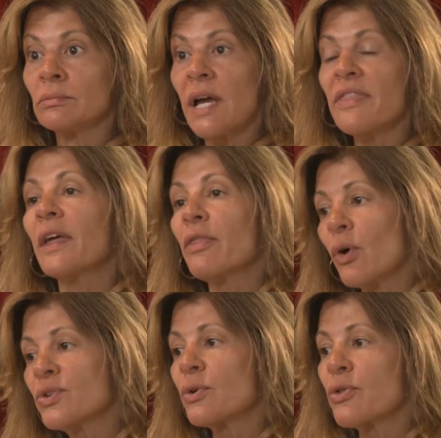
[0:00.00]
I think
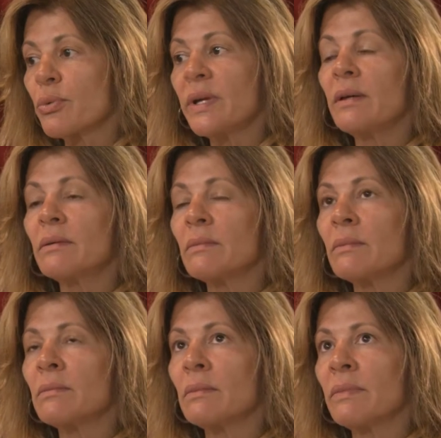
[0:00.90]
those are three,
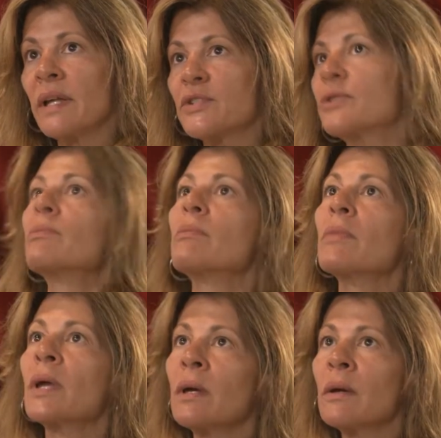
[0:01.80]
that's
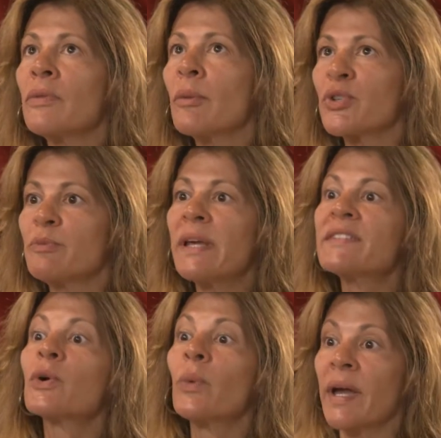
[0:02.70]
the most
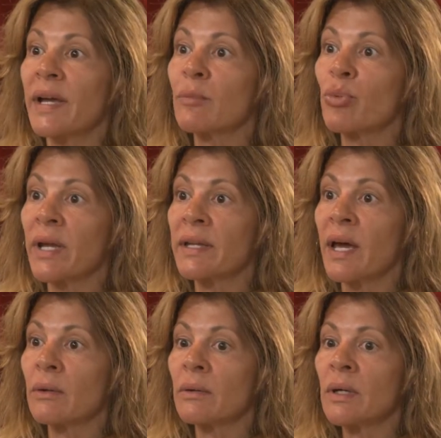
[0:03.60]
basic way I can break
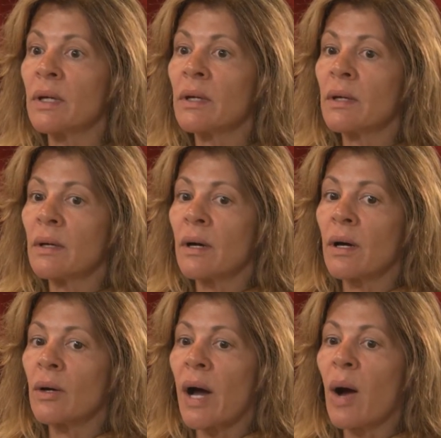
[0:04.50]
down
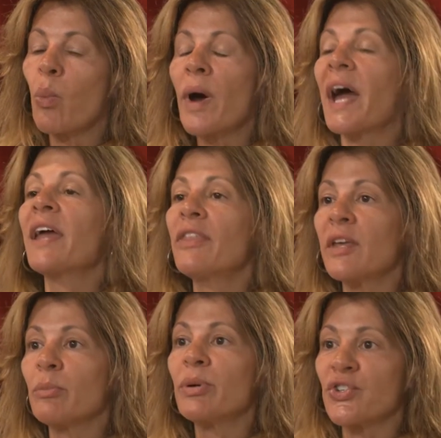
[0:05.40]
what I
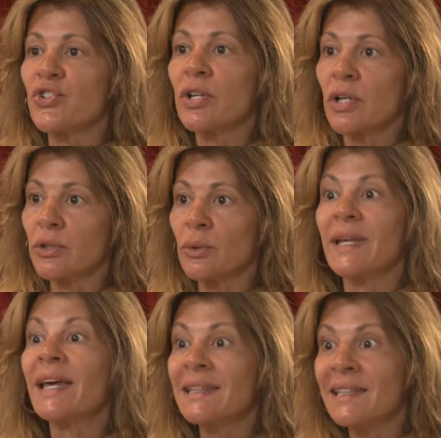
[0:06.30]
think a pitch should include
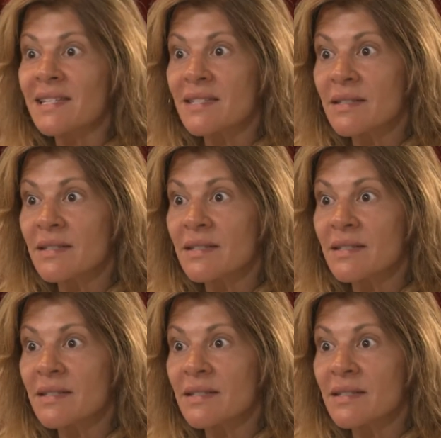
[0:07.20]
at least.